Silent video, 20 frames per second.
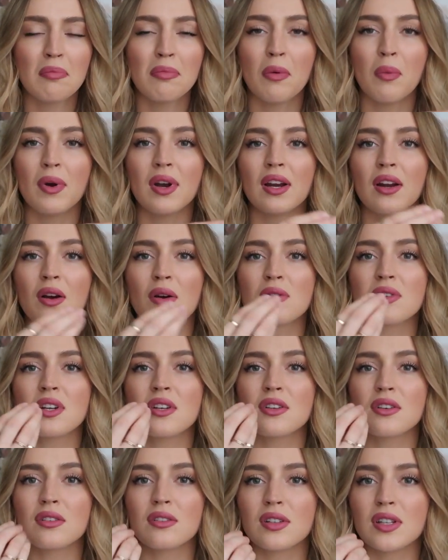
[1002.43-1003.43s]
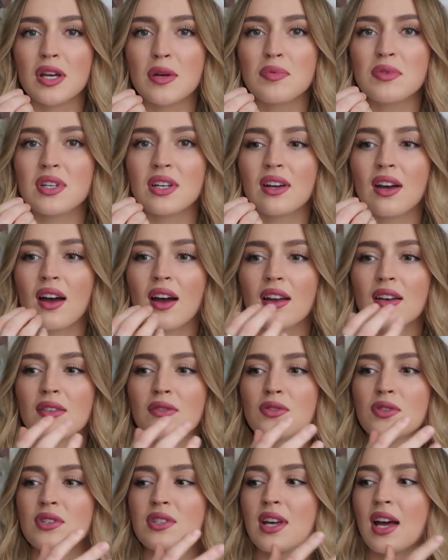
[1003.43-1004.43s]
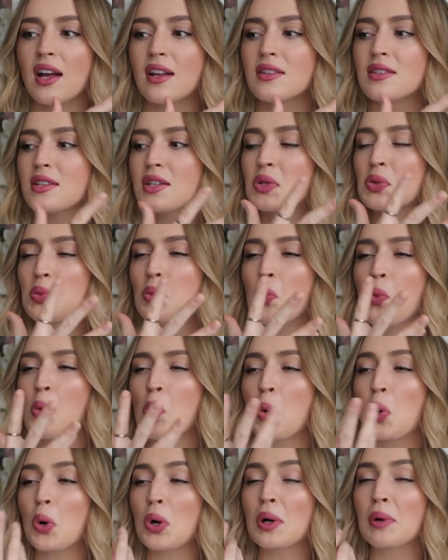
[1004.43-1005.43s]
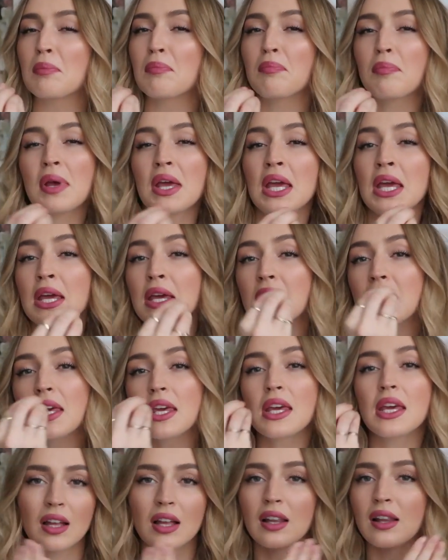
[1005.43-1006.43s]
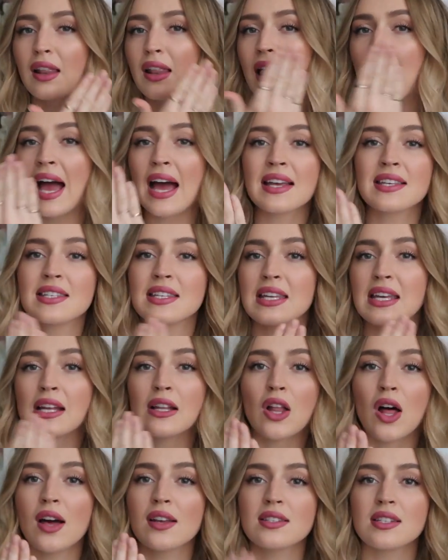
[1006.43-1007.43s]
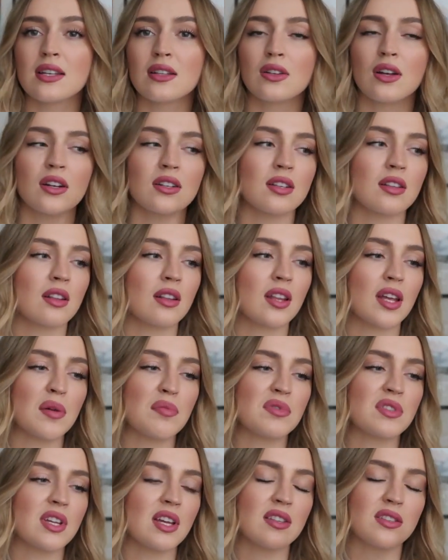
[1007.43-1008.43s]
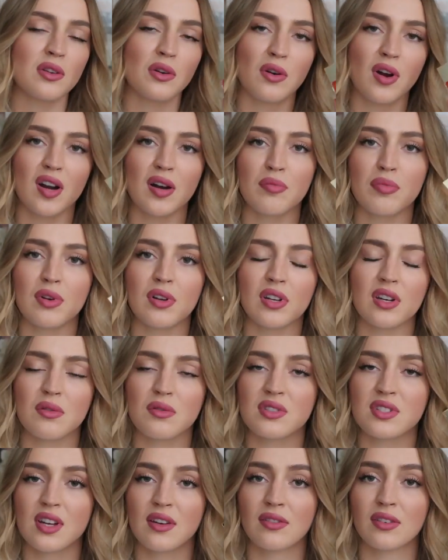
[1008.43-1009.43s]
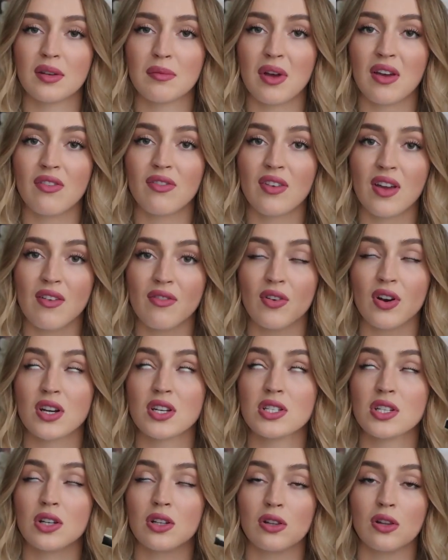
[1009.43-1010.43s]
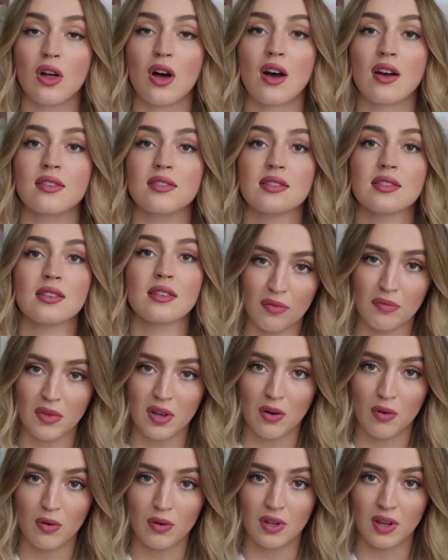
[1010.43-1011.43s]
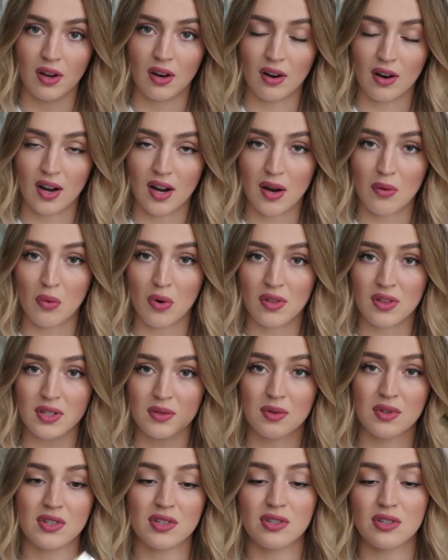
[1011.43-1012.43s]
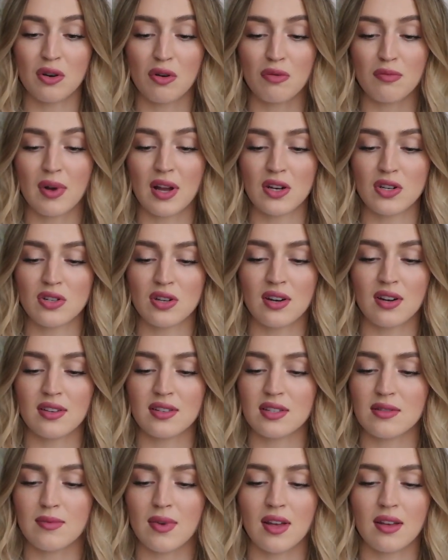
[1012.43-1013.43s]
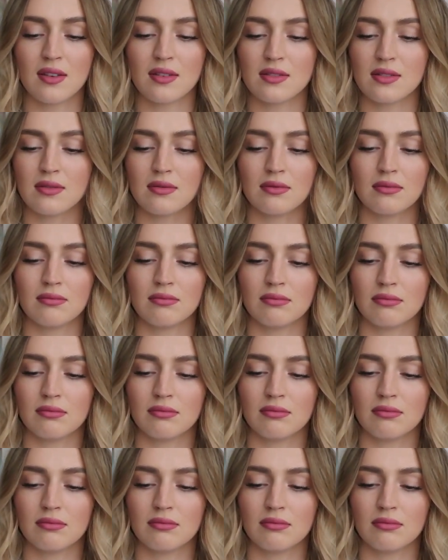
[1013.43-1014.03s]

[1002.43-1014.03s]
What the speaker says: but when it goes on your lips, it kind of just adds this warm, pinky, glassy, glossy look to the lips. It's incredible, and it was definitely my favorite gloss from the whole year, and I wore this one so much, and it smells,